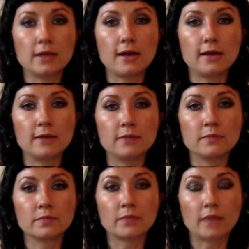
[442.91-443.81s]

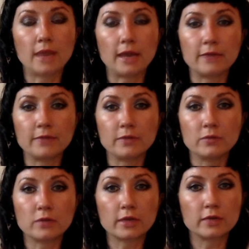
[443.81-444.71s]
Um, I've been
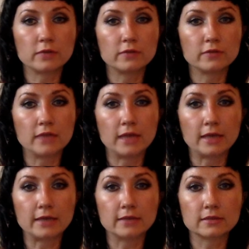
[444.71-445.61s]
working with
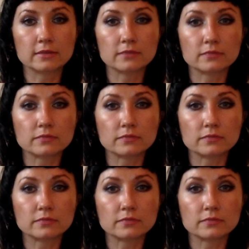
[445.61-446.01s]
clients